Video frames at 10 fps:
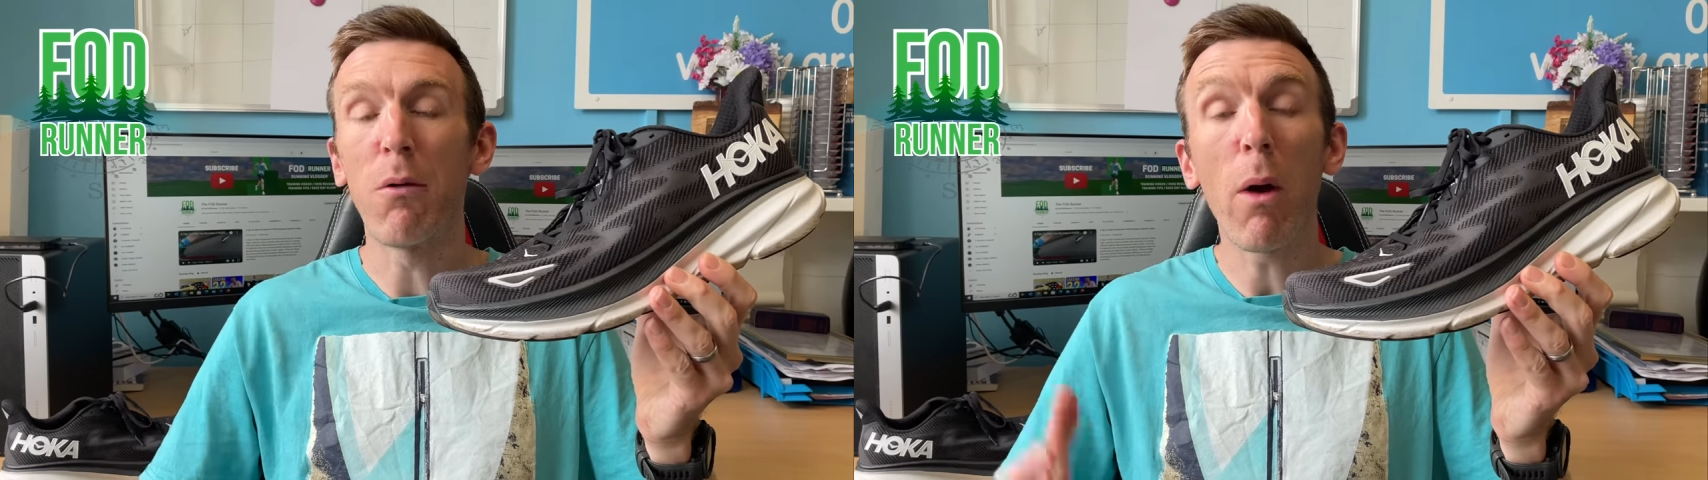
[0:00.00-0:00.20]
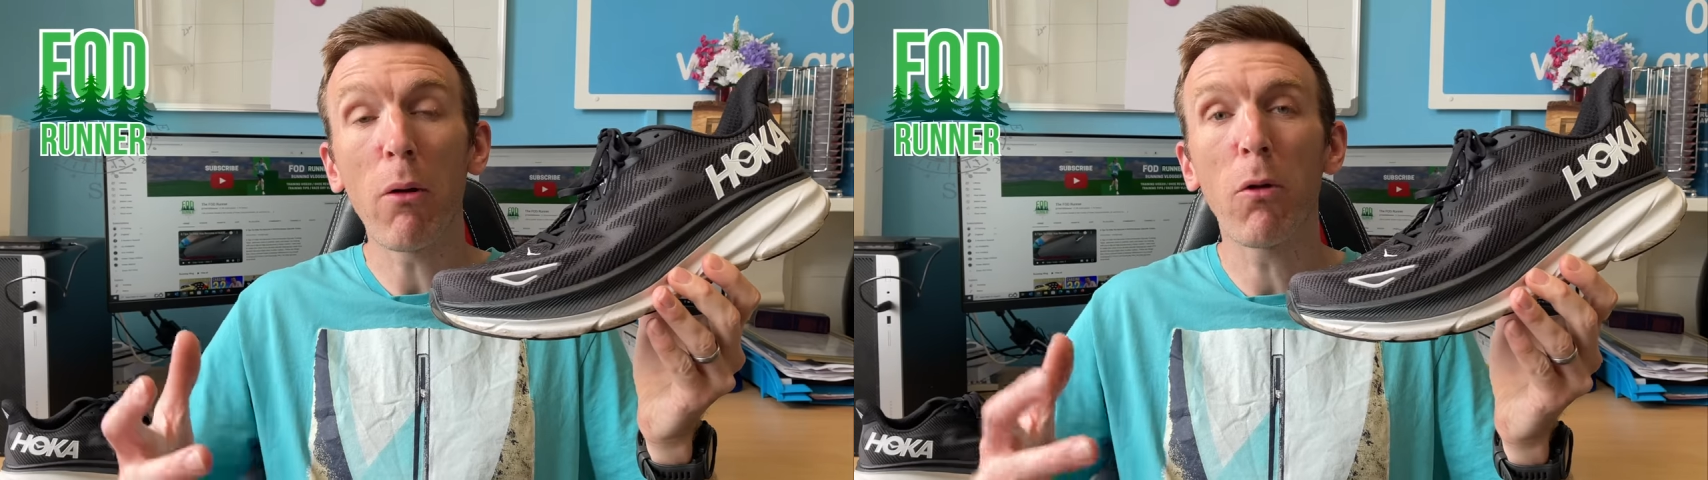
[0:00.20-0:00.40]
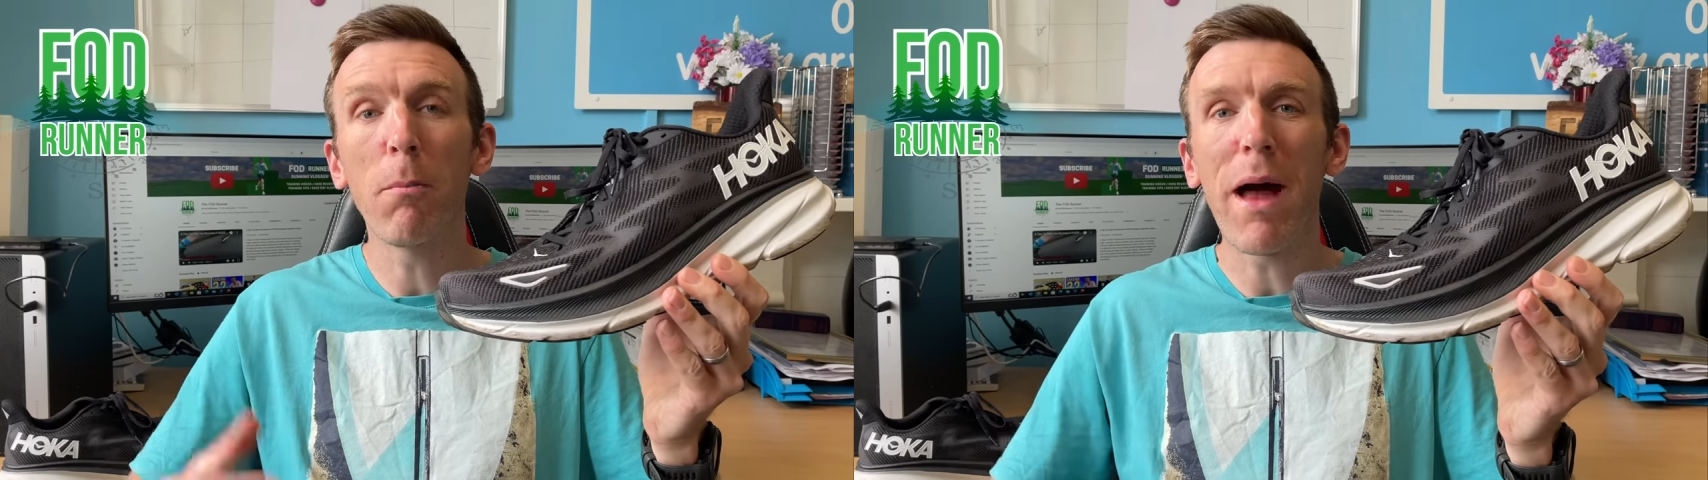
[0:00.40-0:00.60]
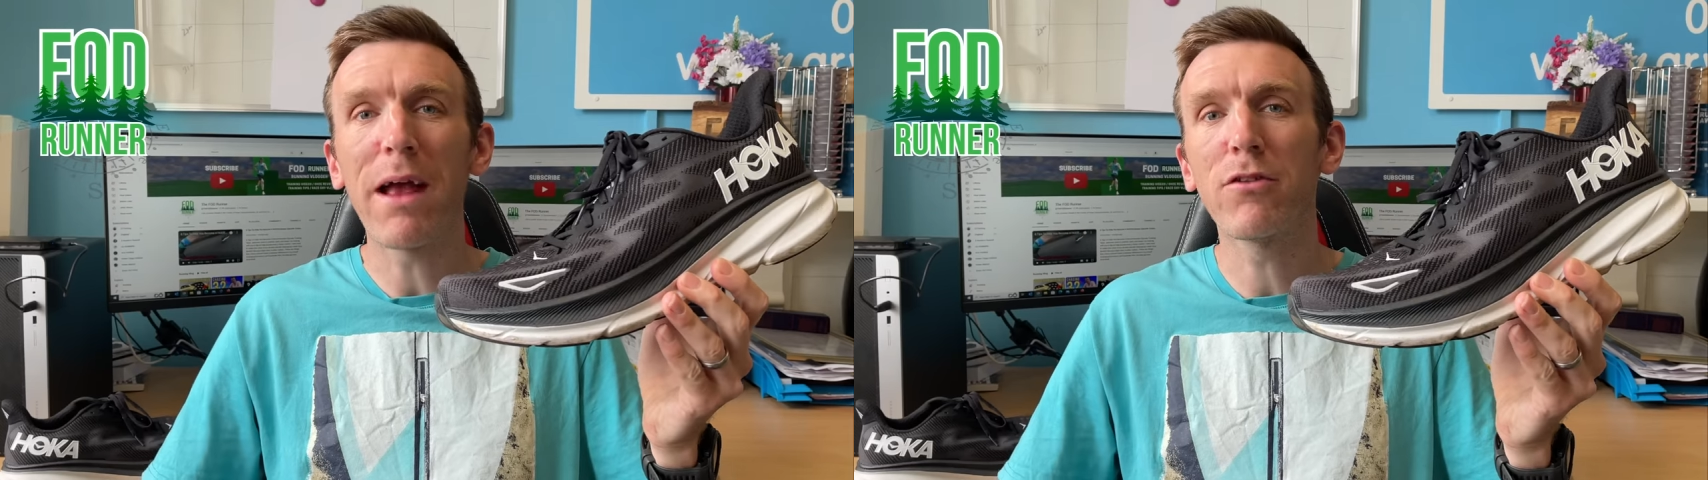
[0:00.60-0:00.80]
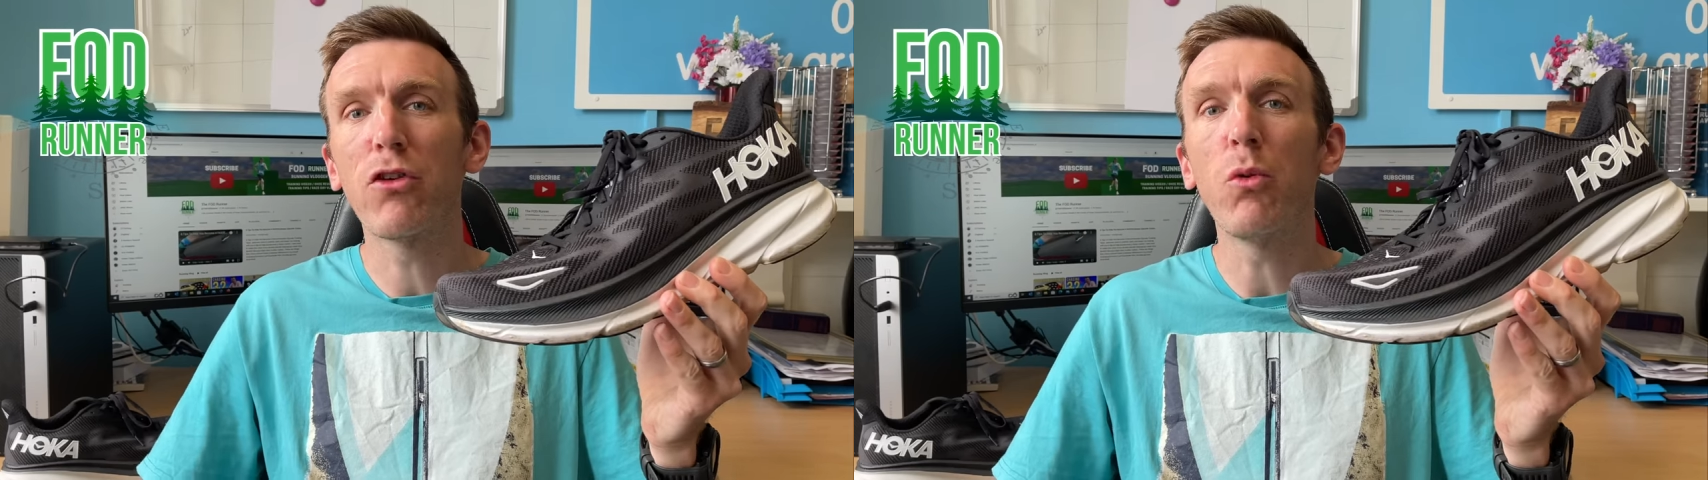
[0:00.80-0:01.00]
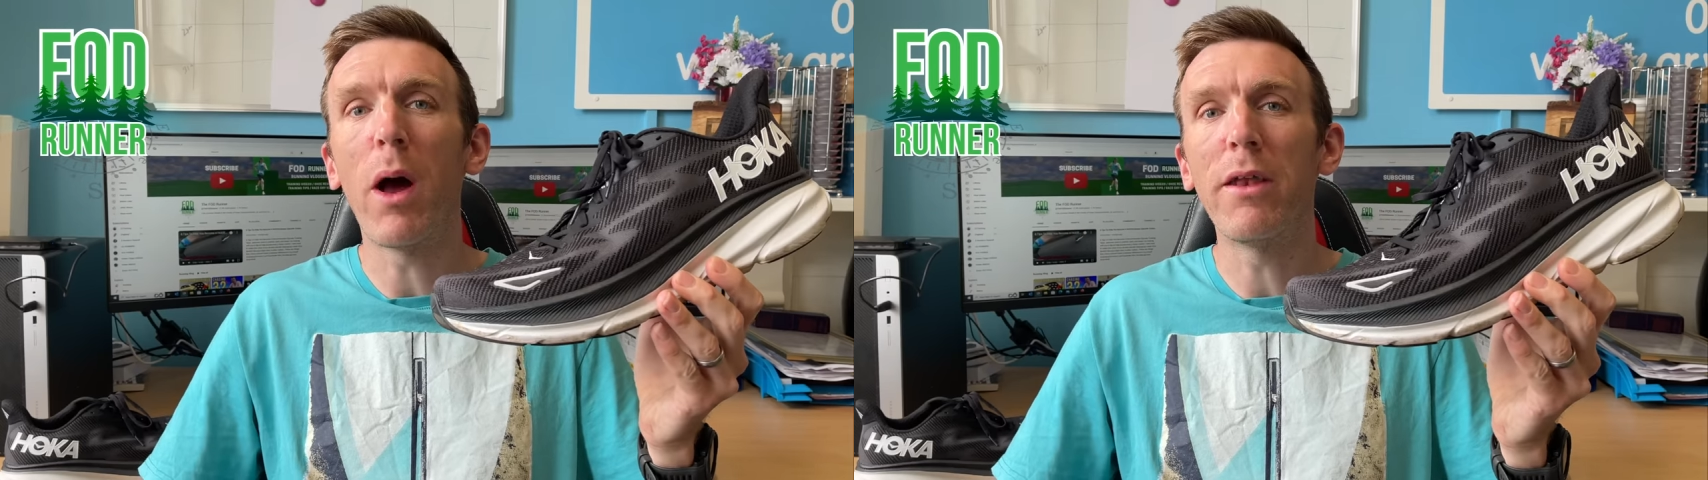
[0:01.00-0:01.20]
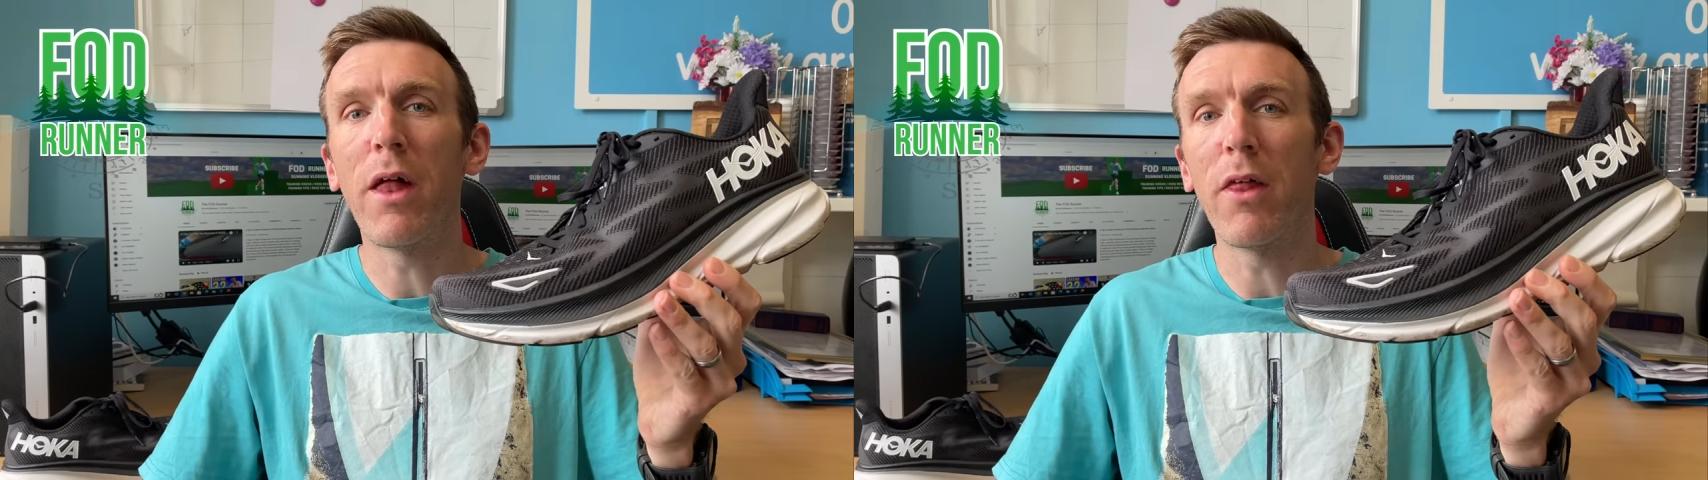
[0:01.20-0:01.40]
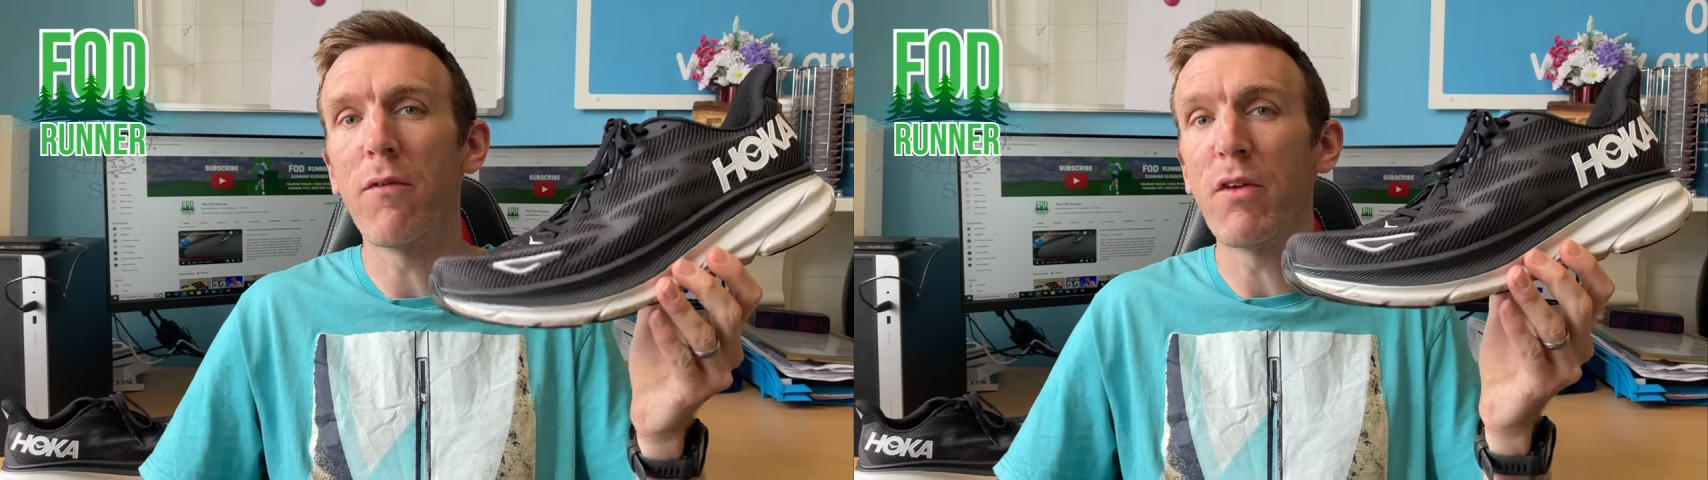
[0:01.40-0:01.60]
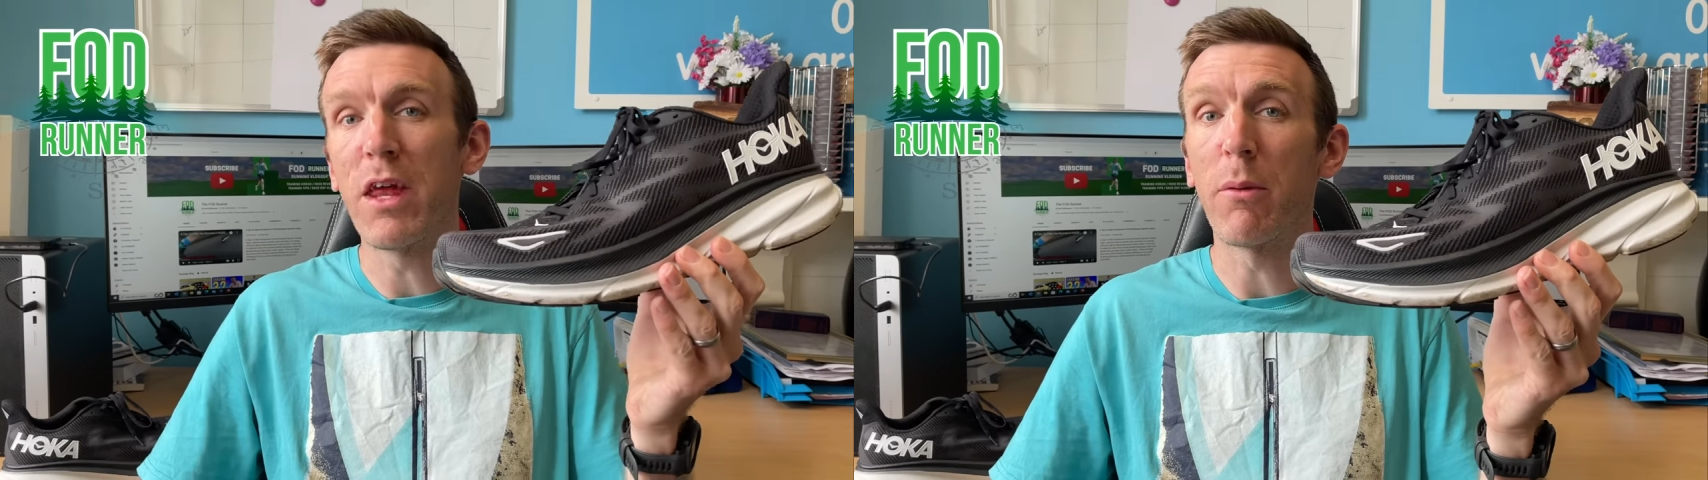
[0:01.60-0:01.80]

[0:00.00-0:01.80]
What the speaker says: Welcome back to another video.